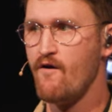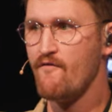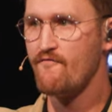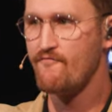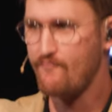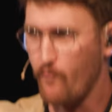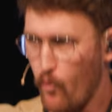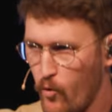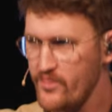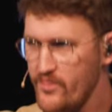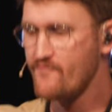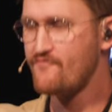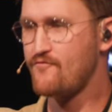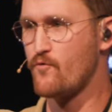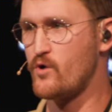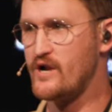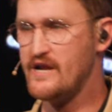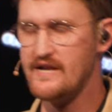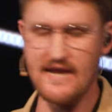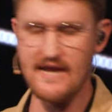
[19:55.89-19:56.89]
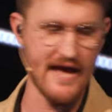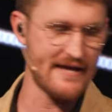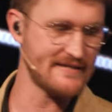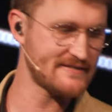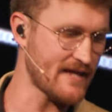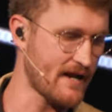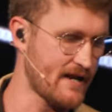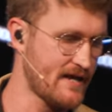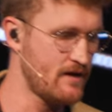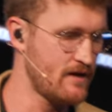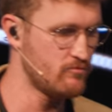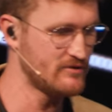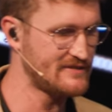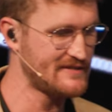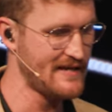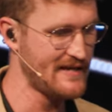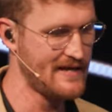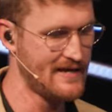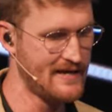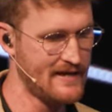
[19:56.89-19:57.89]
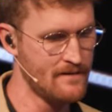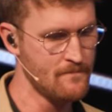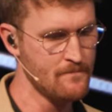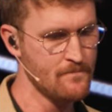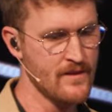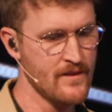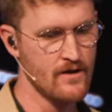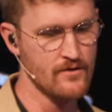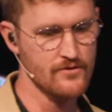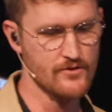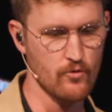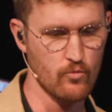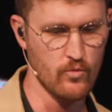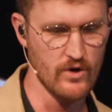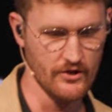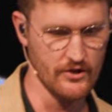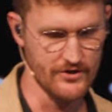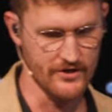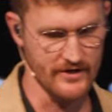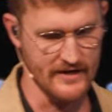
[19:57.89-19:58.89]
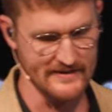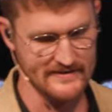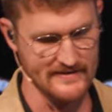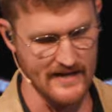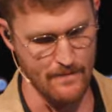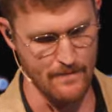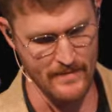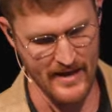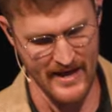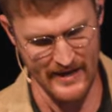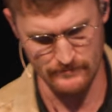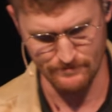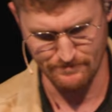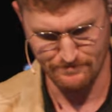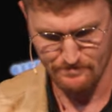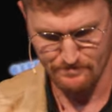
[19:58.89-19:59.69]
for the forty days that he was in the wilderness. Amen.